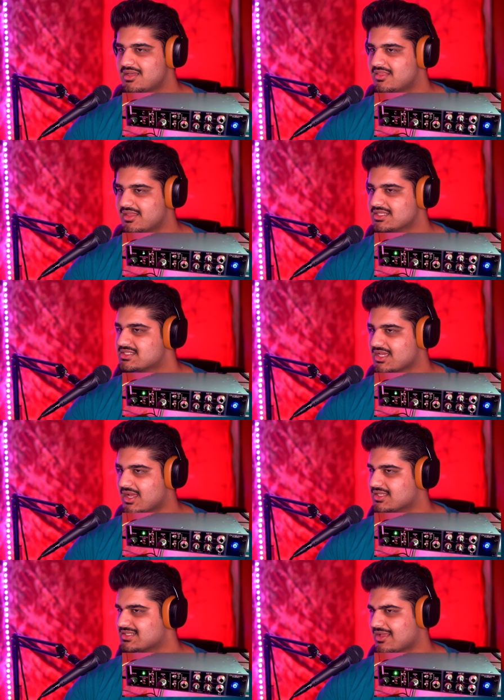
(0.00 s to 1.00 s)
This
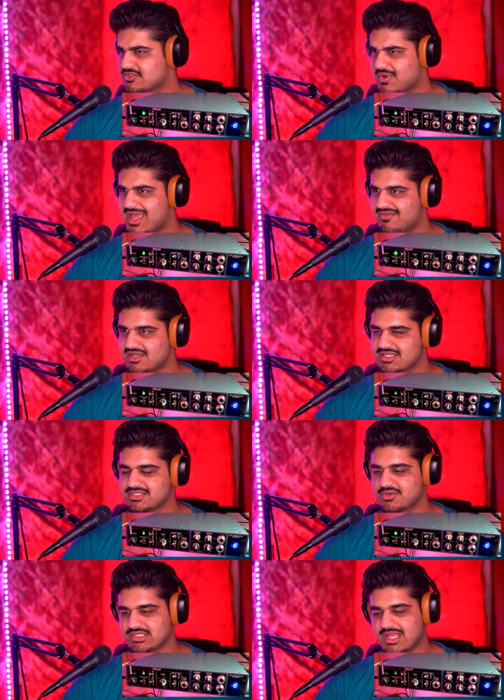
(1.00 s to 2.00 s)
sounds quite heavily
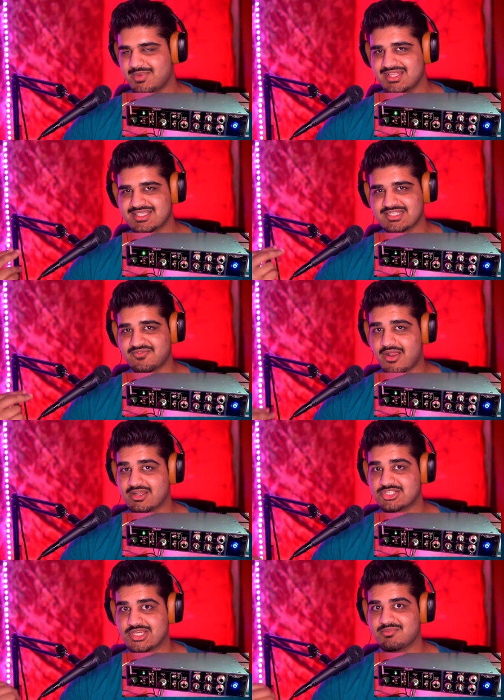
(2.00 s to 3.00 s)
distorted. I mean, this is a very
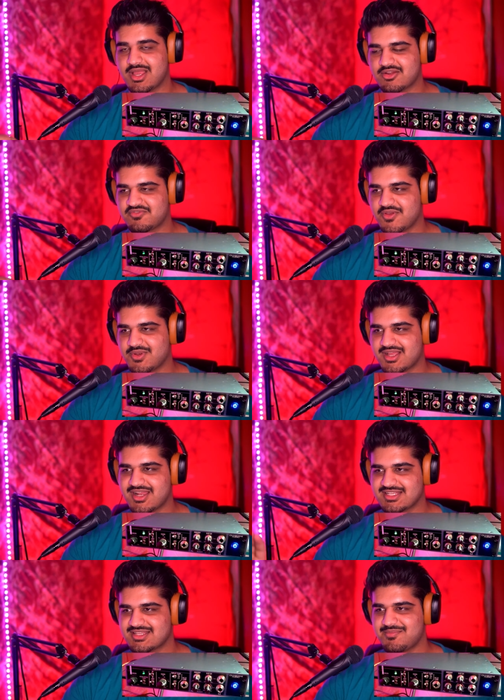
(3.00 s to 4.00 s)
cheap microphone. I
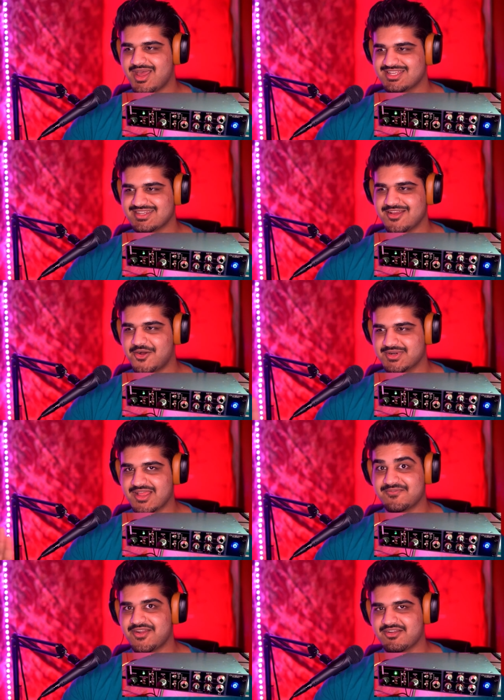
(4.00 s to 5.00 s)
can't imagine it holding
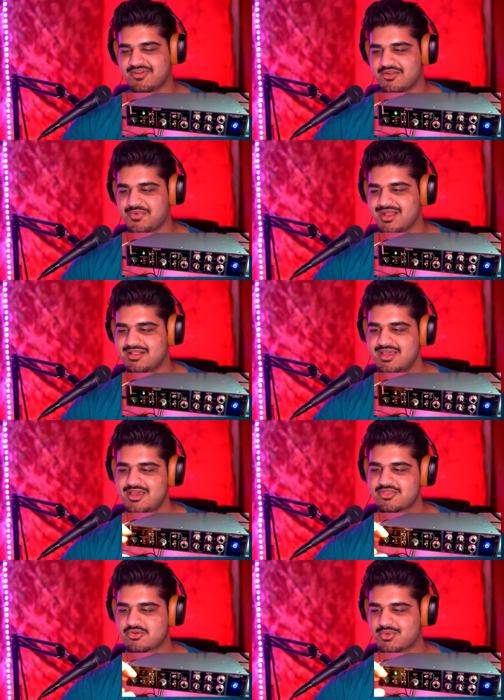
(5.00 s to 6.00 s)
up very, very well
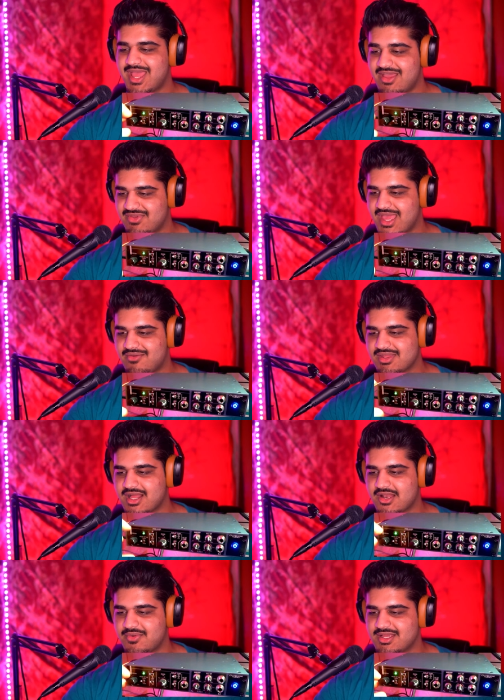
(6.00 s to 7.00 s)
through heavy, heavy
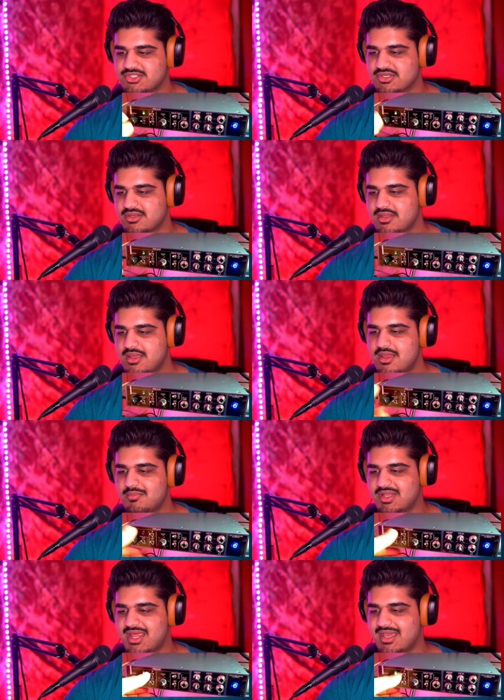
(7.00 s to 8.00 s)
coloration.
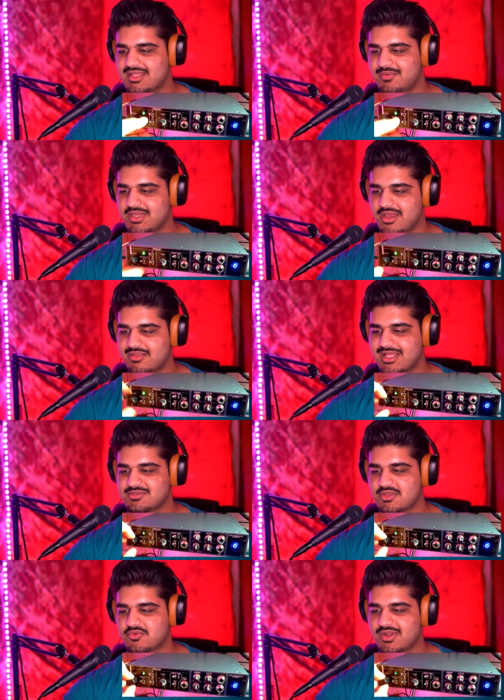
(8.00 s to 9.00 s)
But hey, there we go. That's
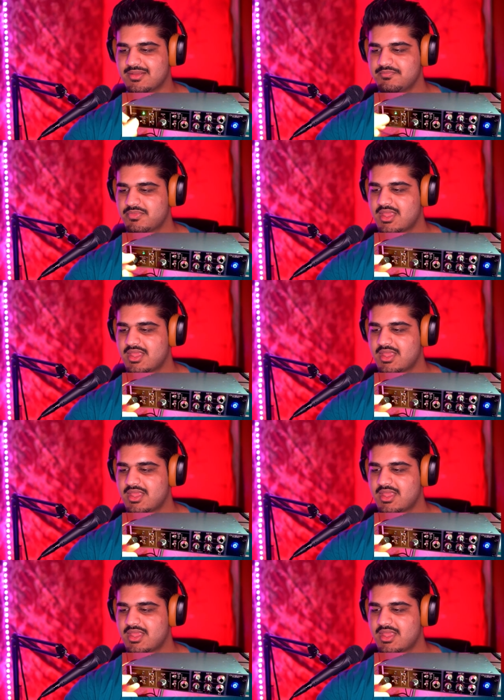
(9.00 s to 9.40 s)
the cream.